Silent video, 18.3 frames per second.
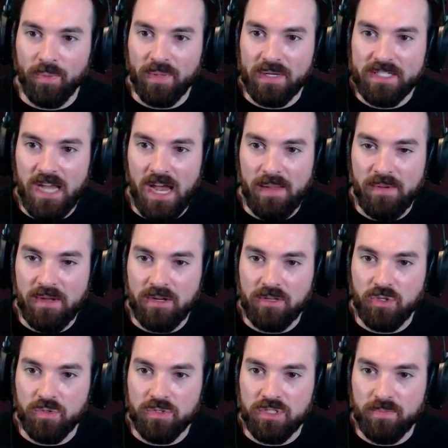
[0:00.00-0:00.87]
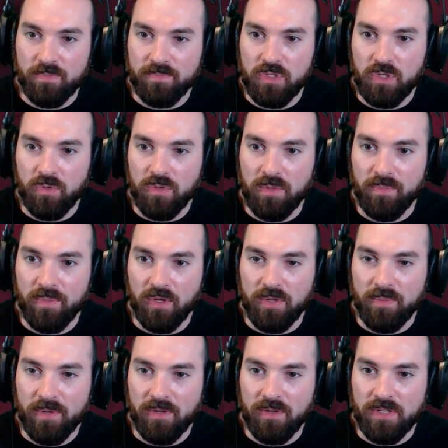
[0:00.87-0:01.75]
bit of time here doing some doing the
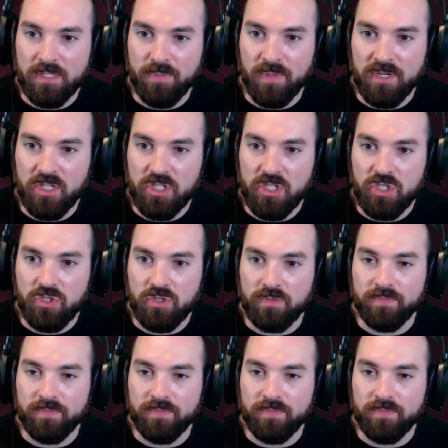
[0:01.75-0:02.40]
buildy buildies, but it just